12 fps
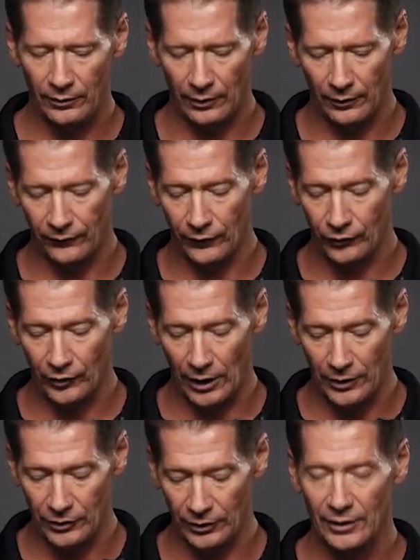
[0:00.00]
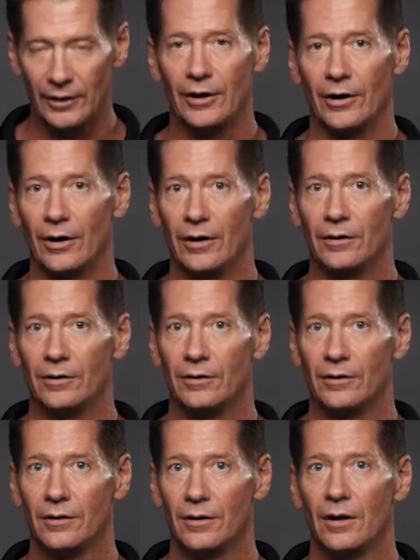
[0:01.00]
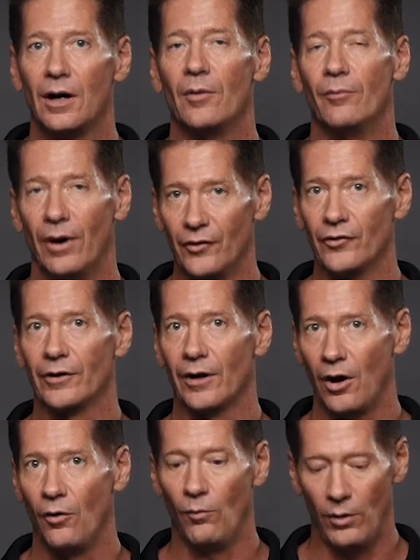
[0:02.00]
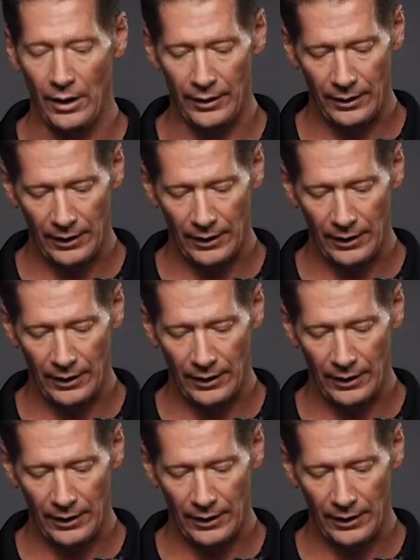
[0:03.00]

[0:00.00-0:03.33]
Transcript: or the first card, you're going to hear it buzzing a 1.